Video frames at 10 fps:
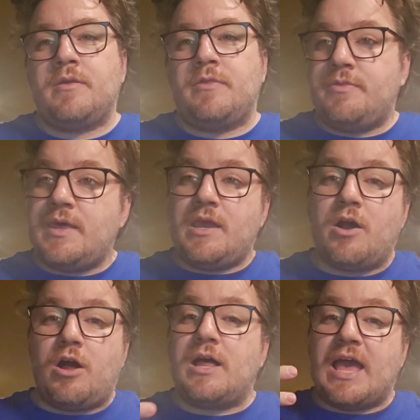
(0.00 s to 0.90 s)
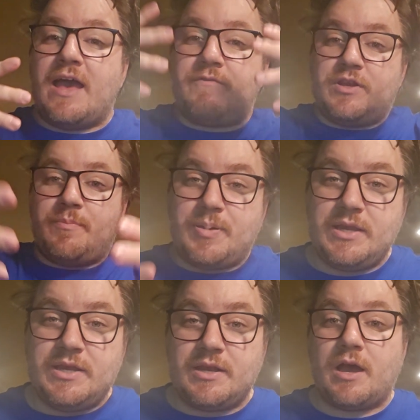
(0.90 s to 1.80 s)
they all have an
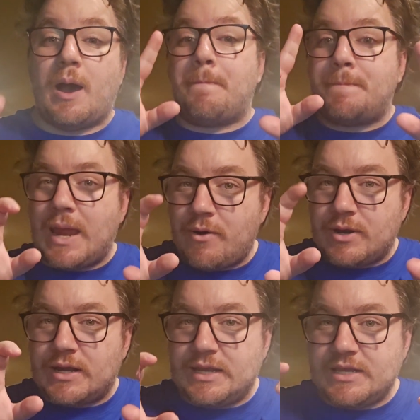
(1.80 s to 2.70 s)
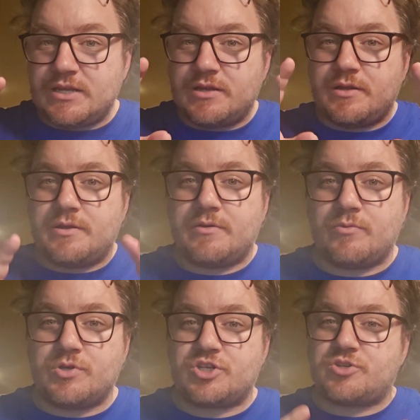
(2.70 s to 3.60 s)
opinion, apparently,
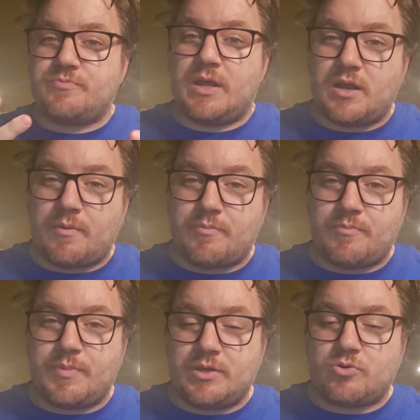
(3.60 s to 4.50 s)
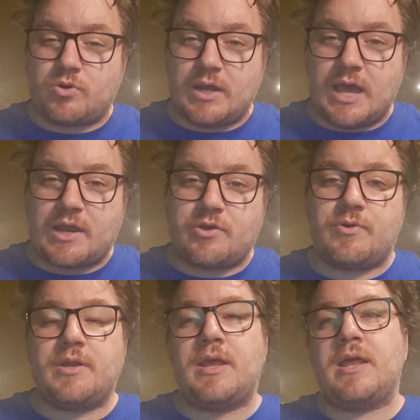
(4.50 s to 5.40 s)
which may not be totally
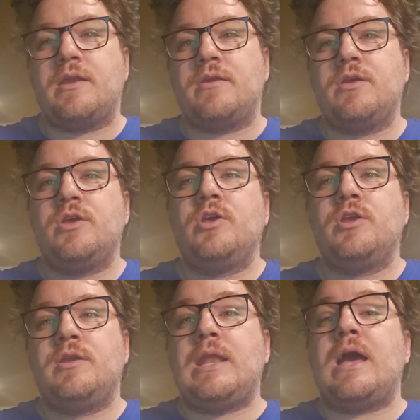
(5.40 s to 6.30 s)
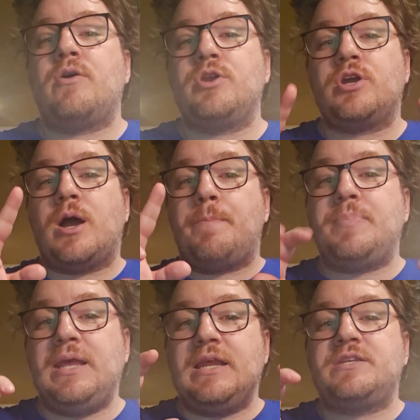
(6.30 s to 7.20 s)
accurate, and now you're
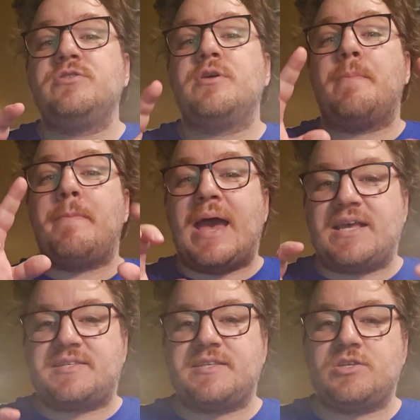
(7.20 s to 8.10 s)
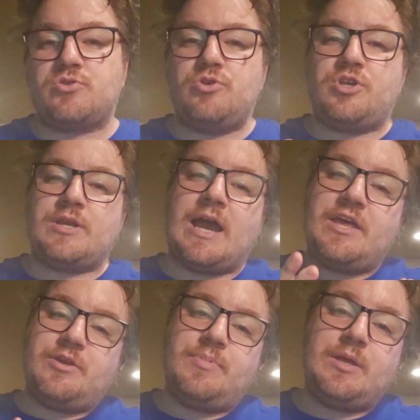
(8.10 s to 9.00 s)
appealing to the masses. So you can
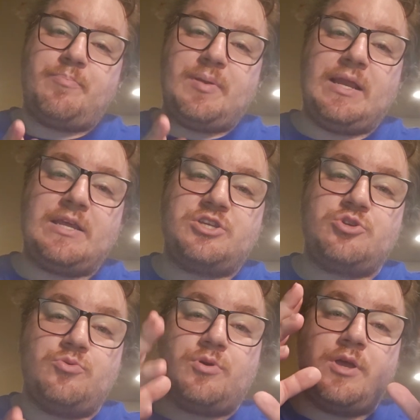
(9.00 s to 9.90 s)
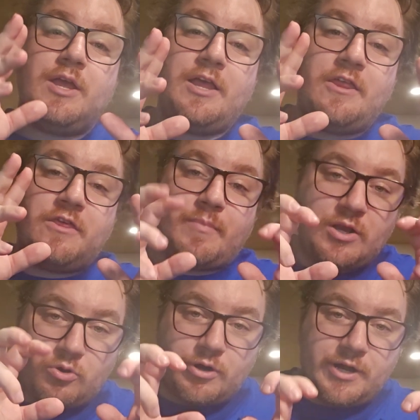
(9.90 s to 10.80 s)
either be appealing to the
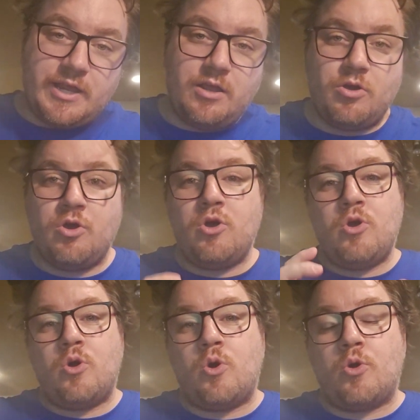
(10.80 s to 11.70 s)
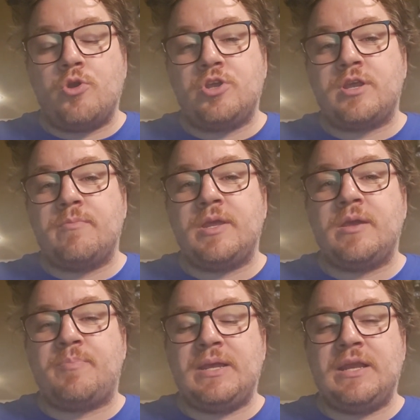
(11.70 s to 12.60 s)
minority, or you can be
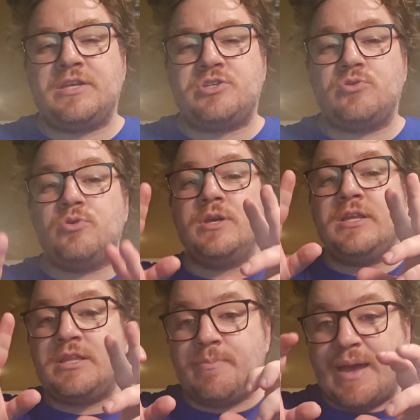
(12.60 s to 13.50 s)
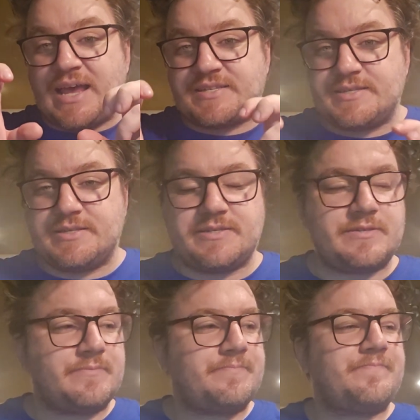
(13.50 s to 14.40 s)
appealing to the masses.